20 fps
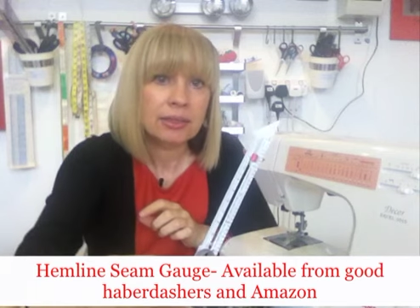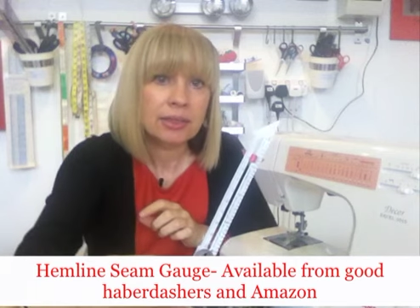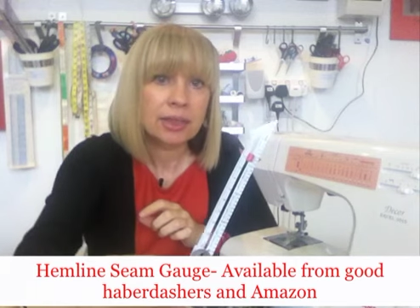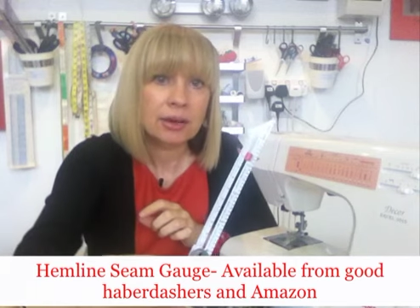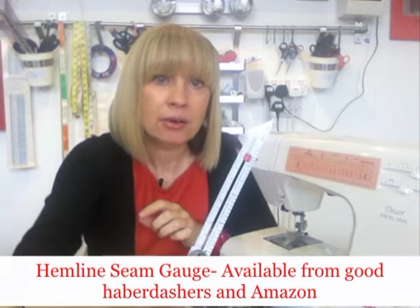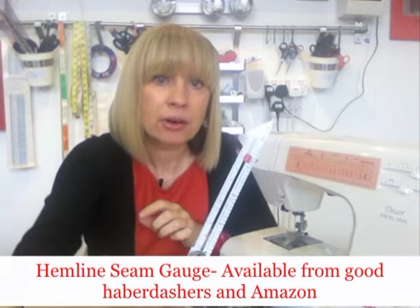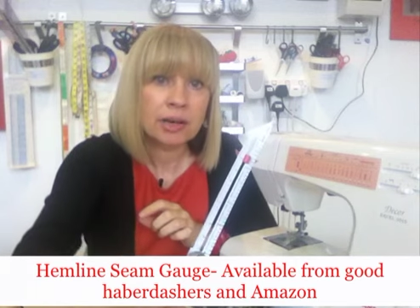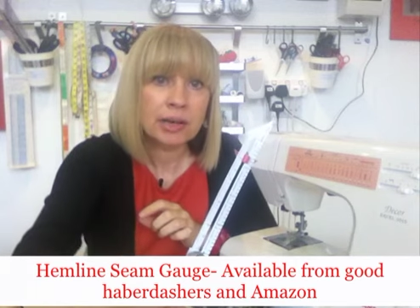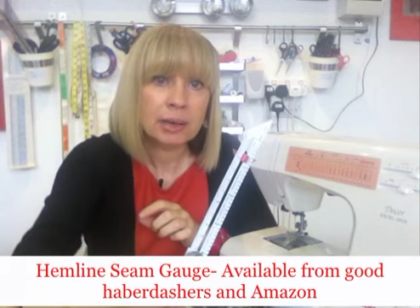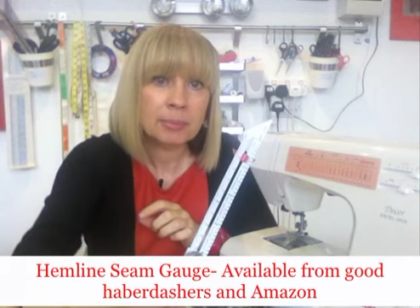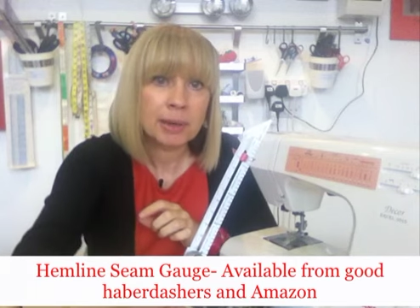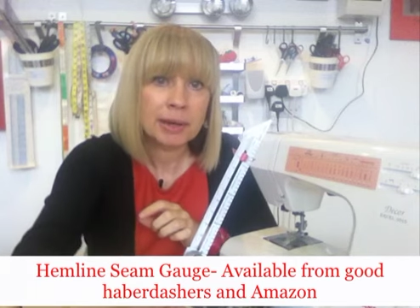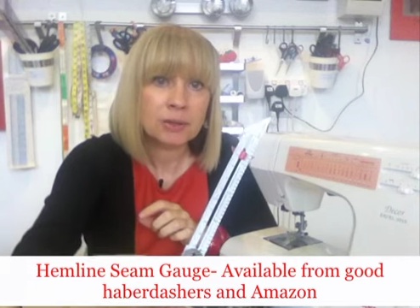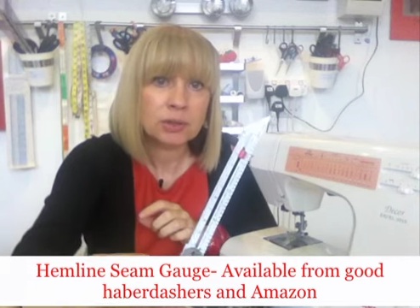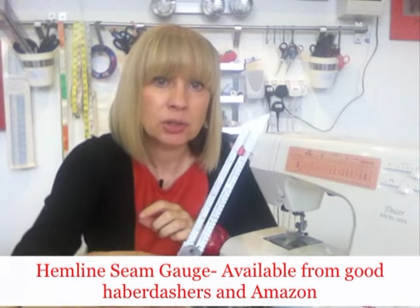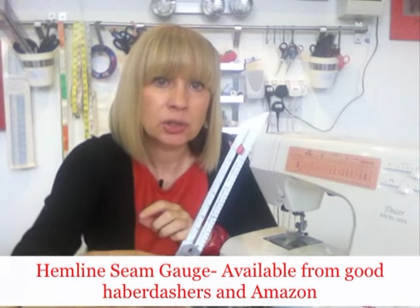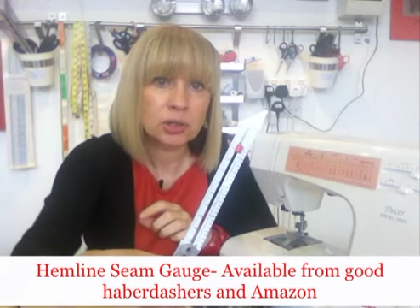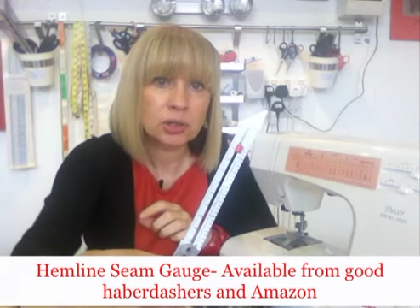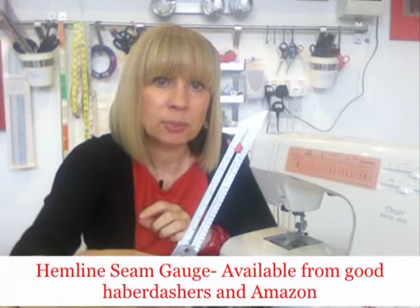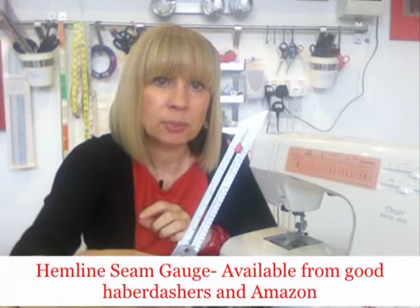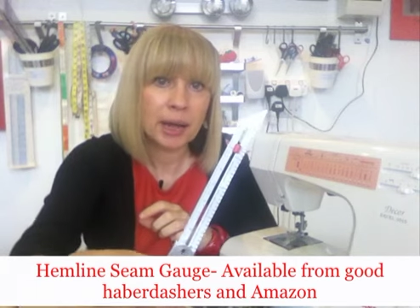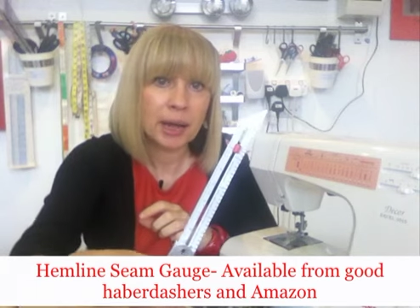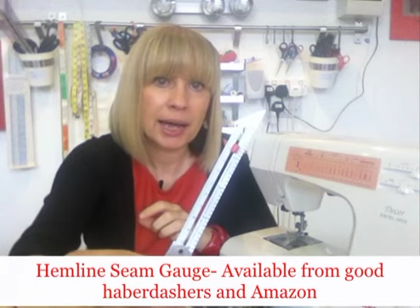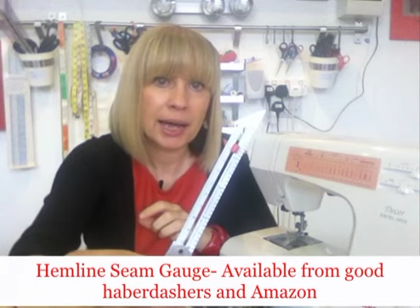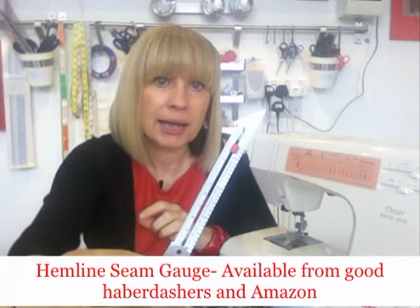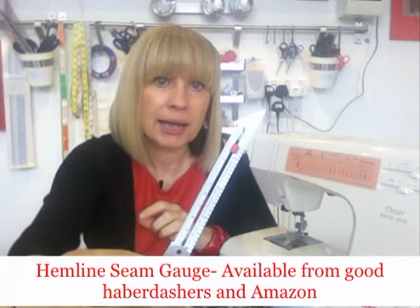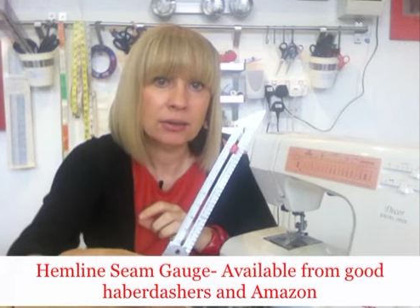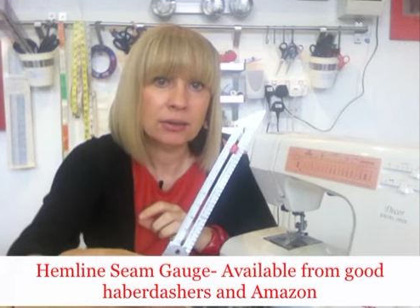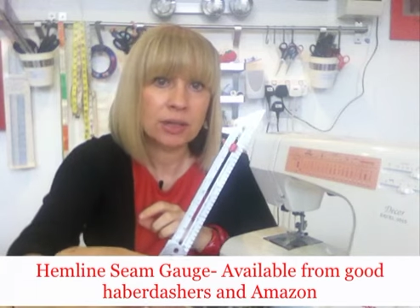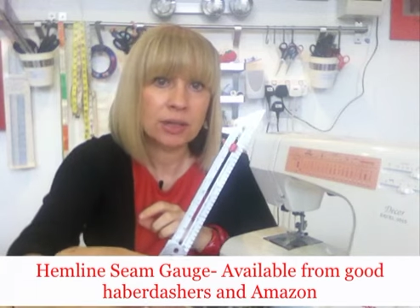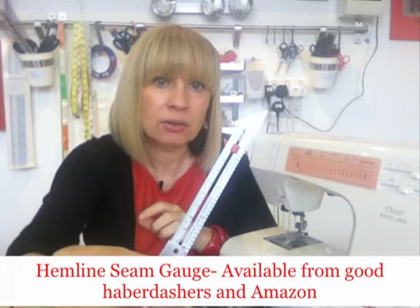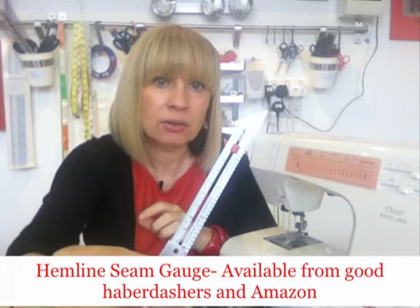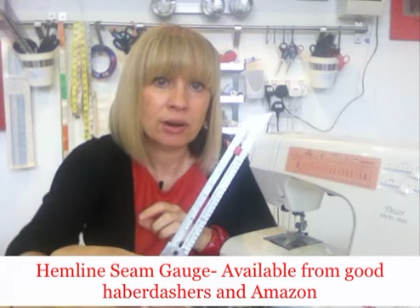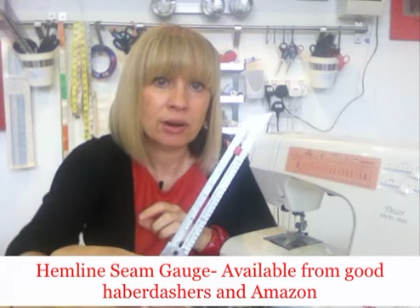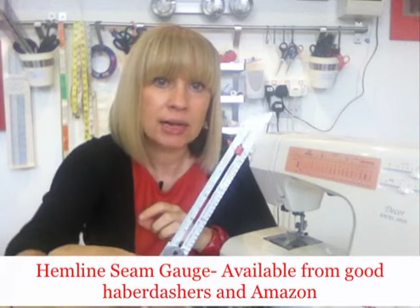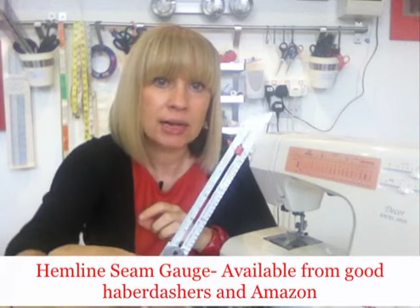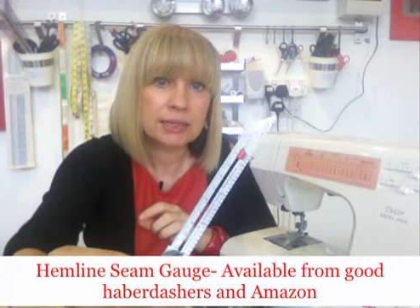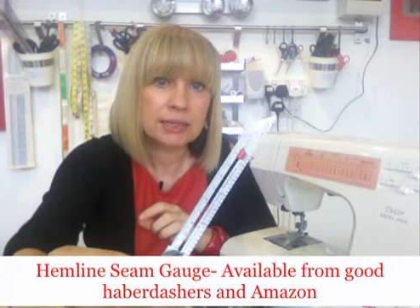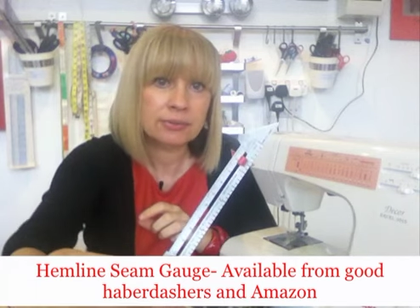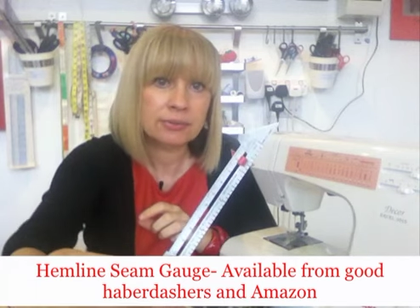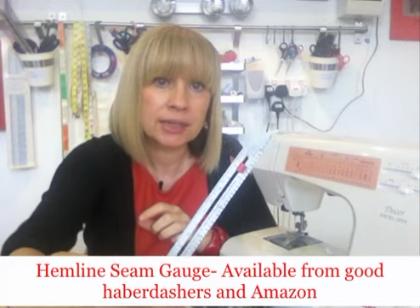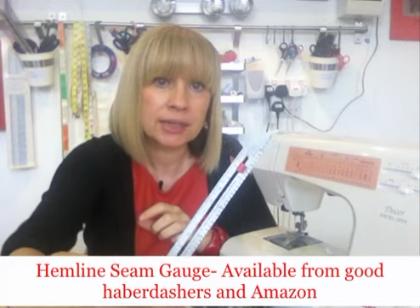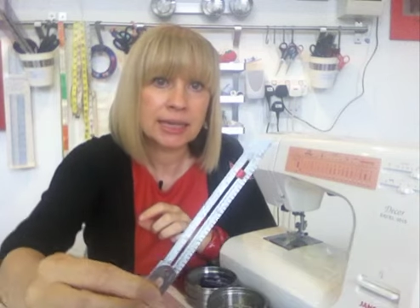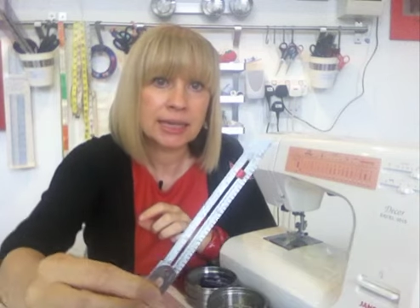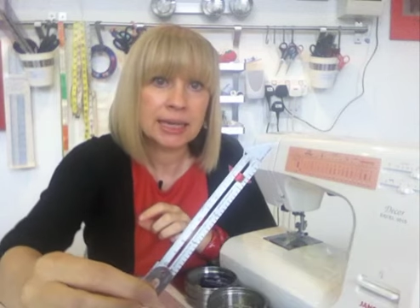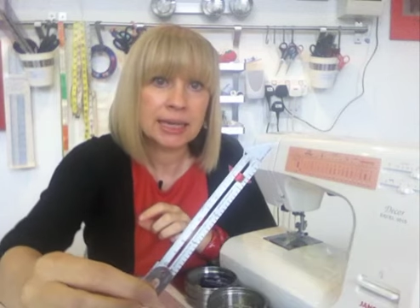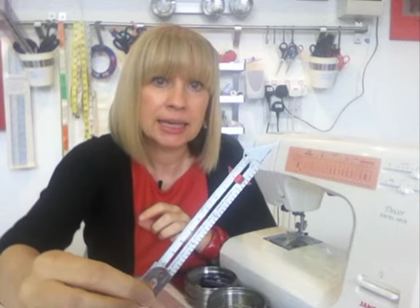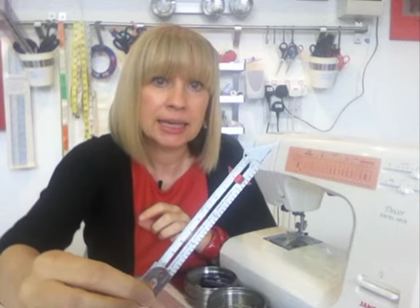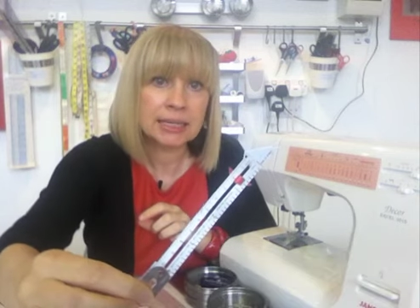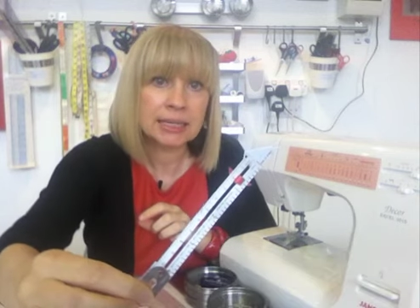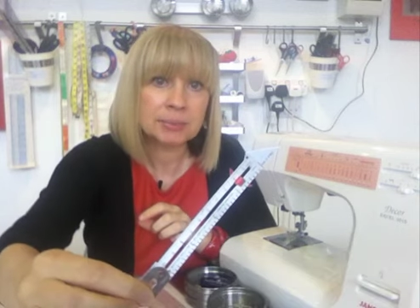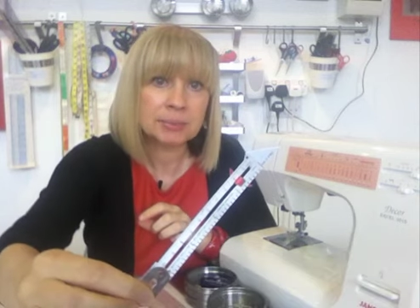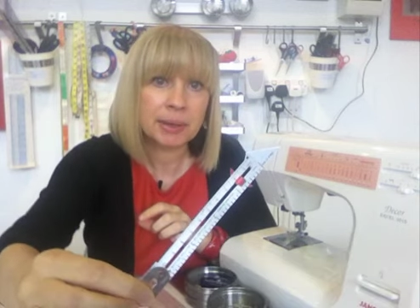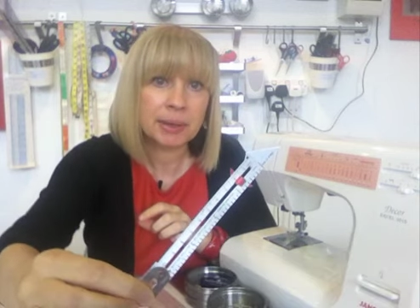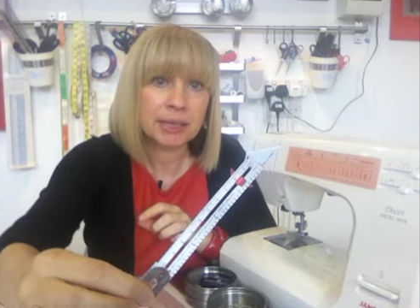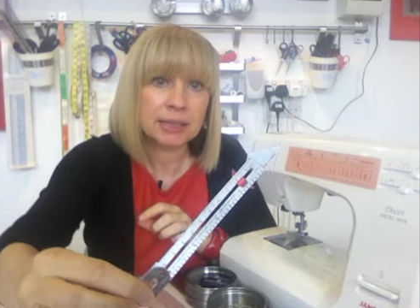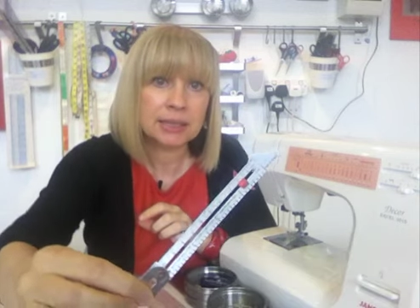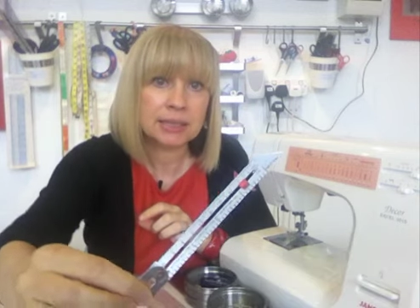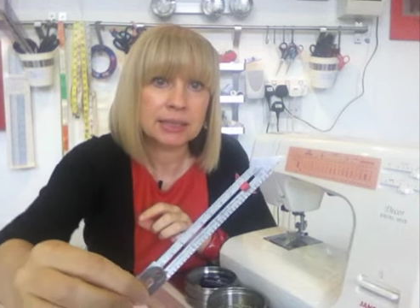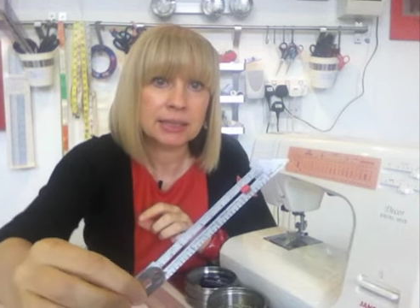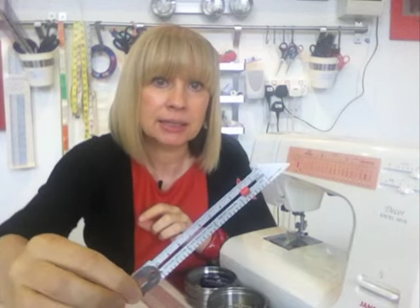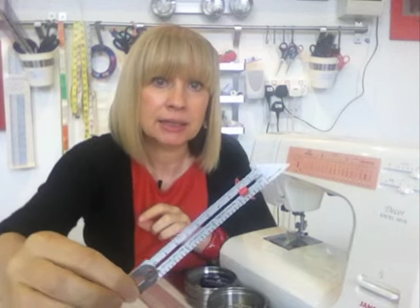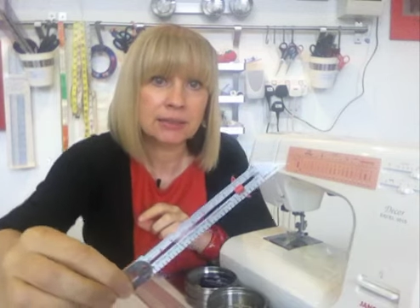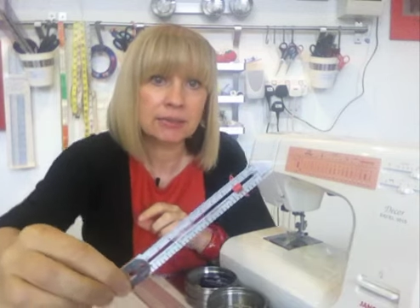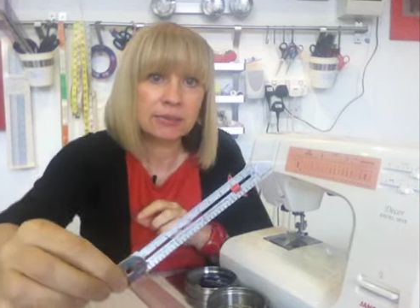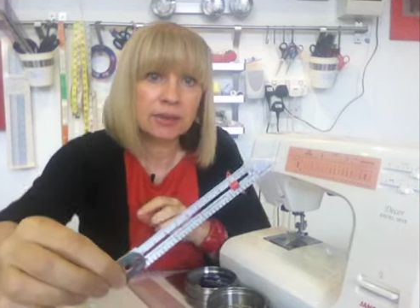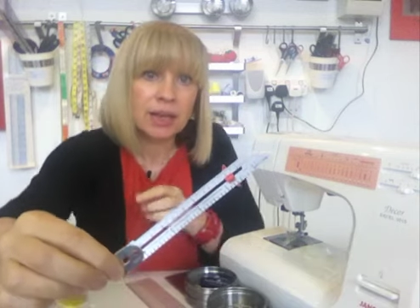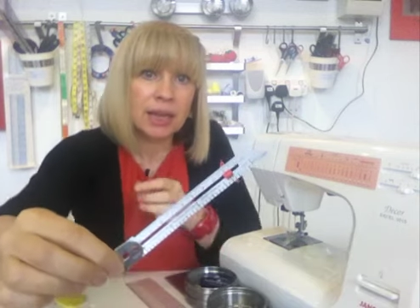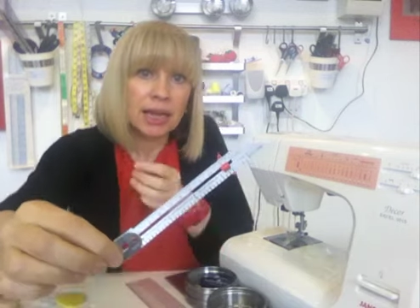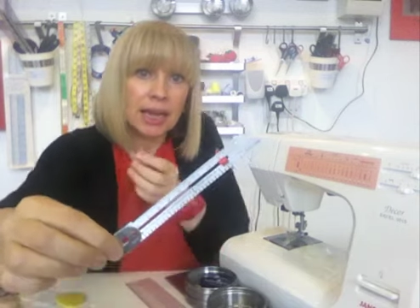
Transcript: They're only about £2. They're relatively inexpensive,